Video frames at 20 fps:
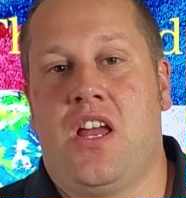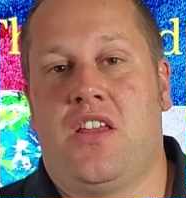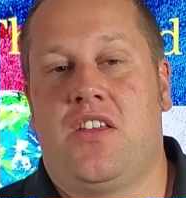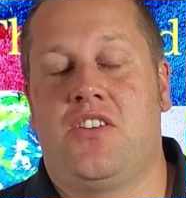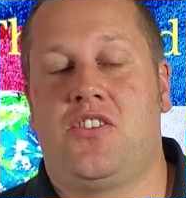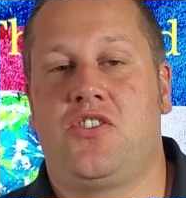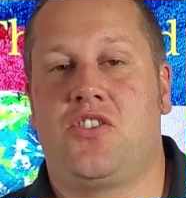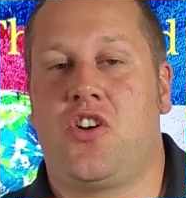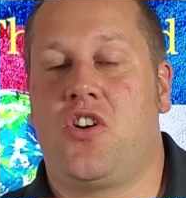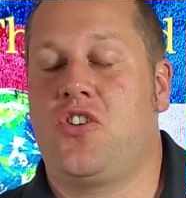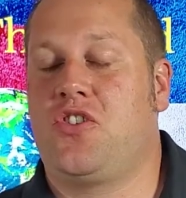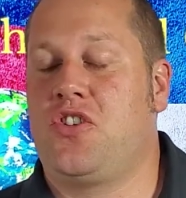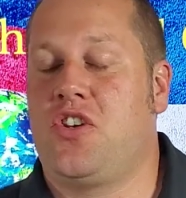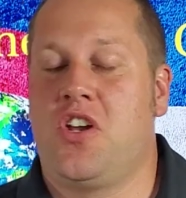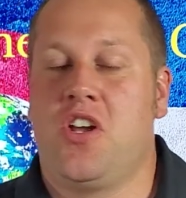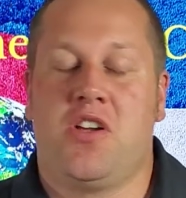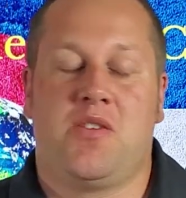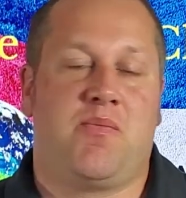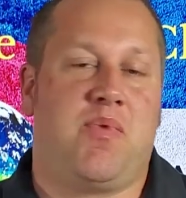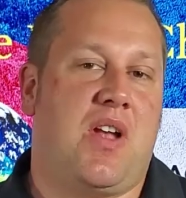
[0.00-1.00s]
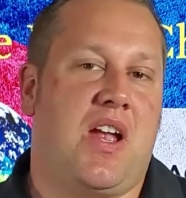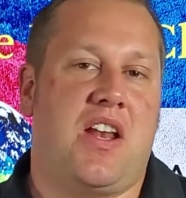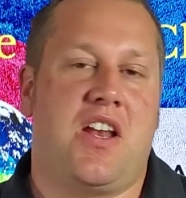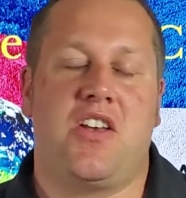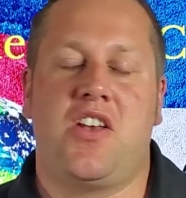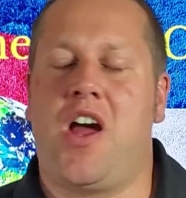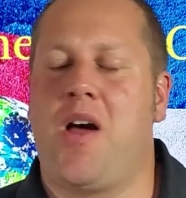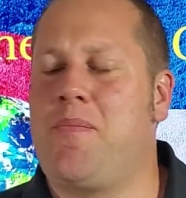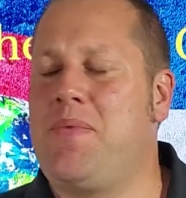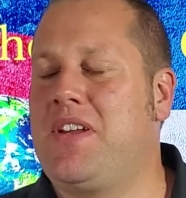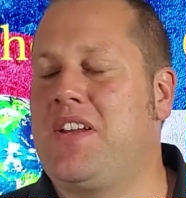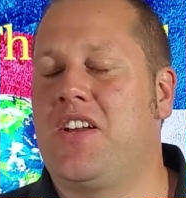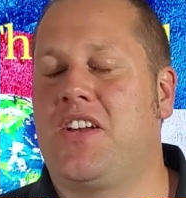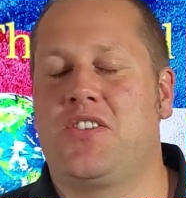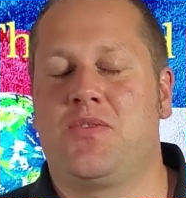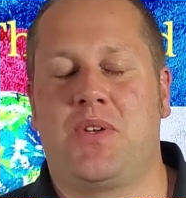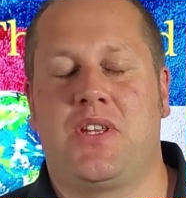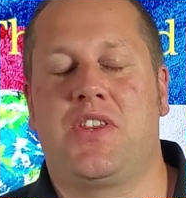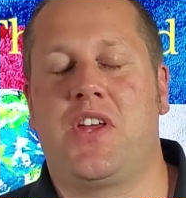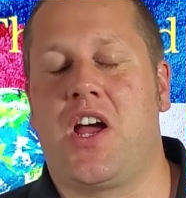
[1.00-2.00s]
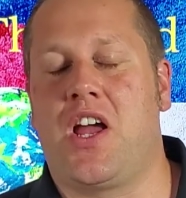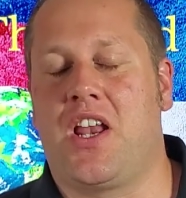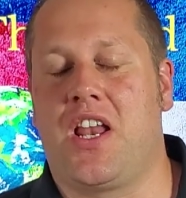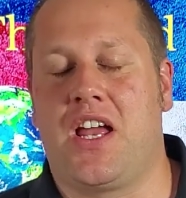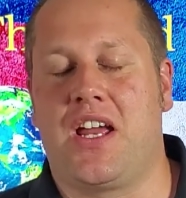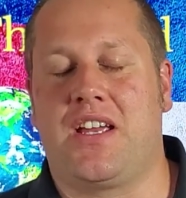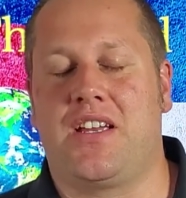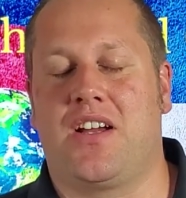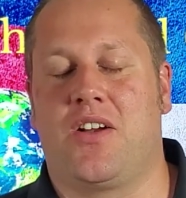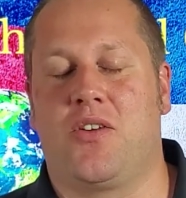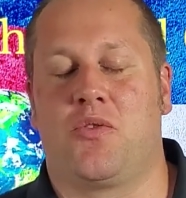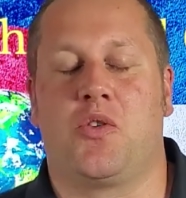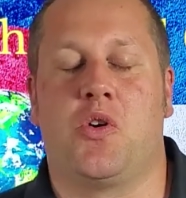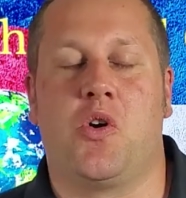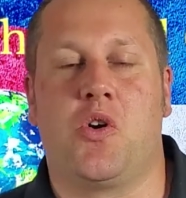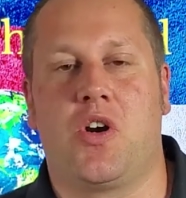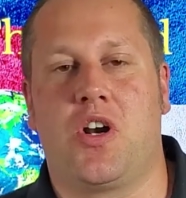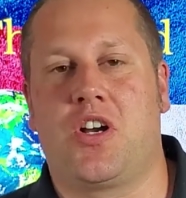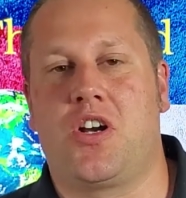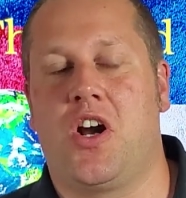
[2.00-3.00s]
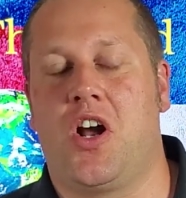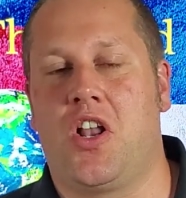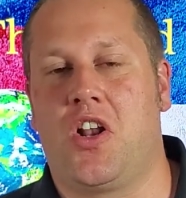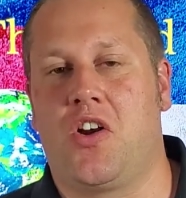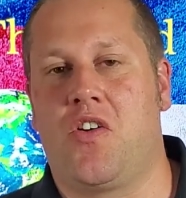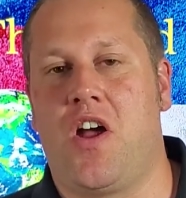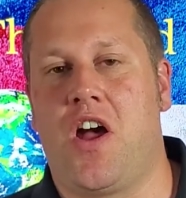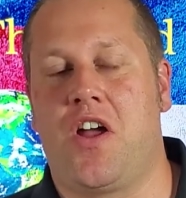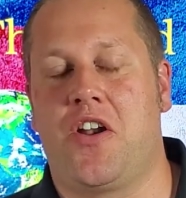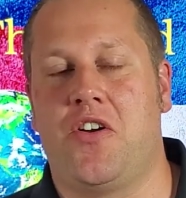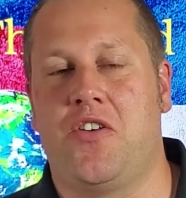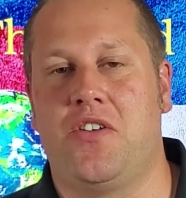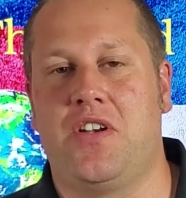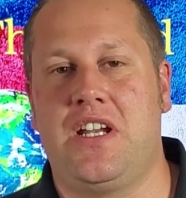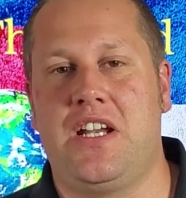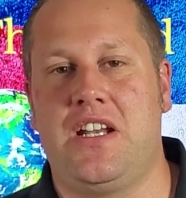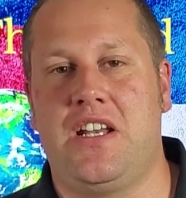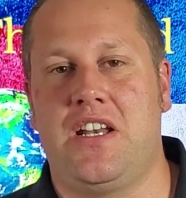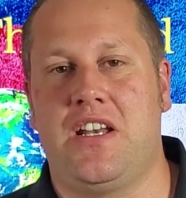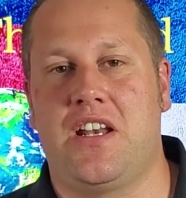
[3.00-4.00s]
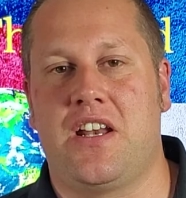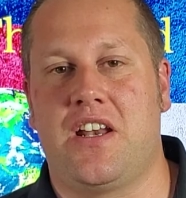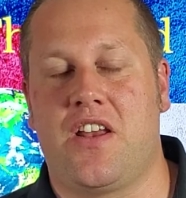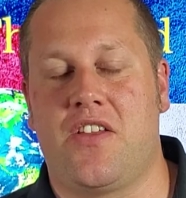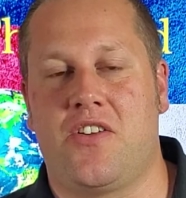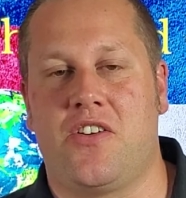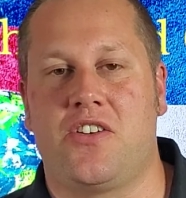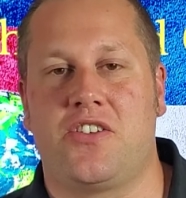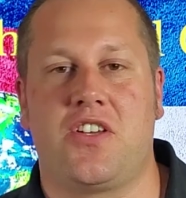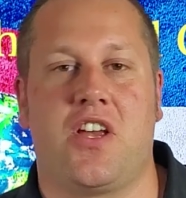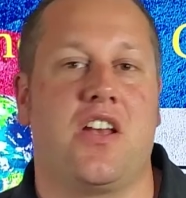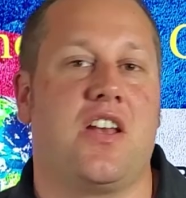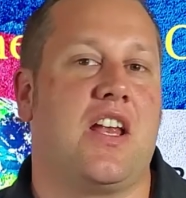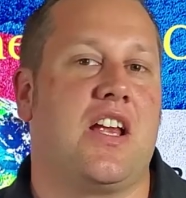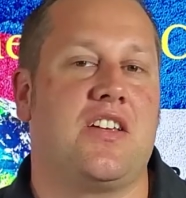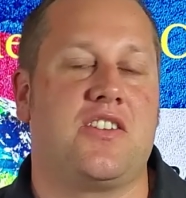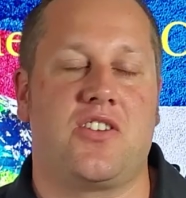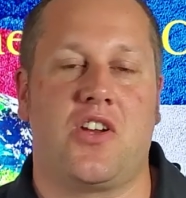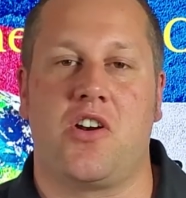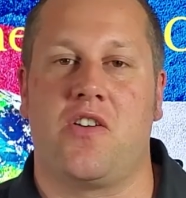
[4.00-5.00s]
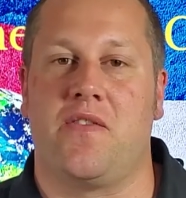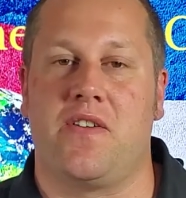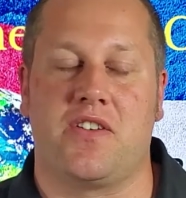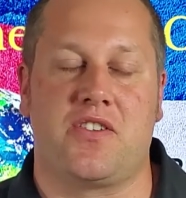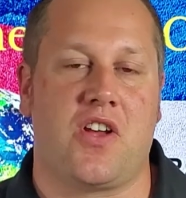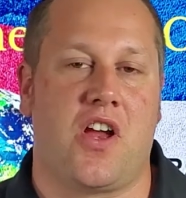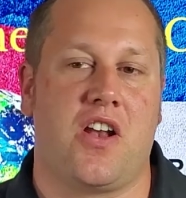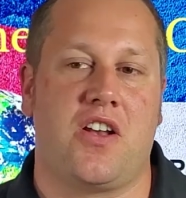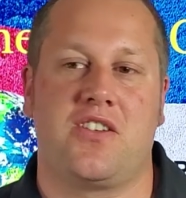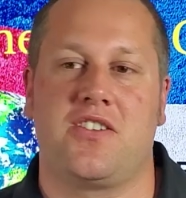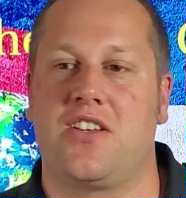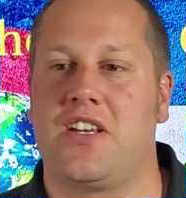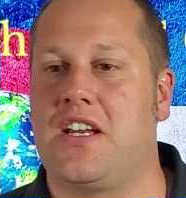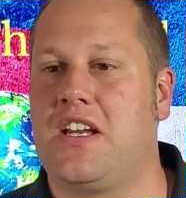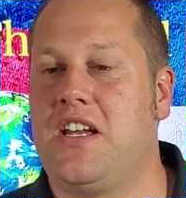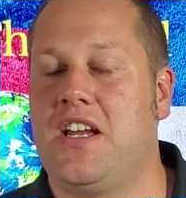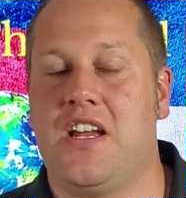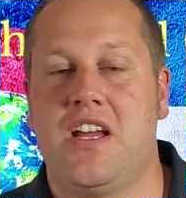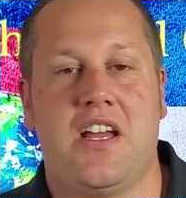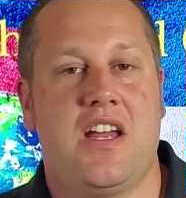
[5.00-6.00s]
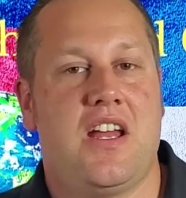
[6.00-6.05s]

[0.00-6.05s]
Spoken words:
This church planted not because we thought like Aurora, Colorado needed another Sunday service. Honestly,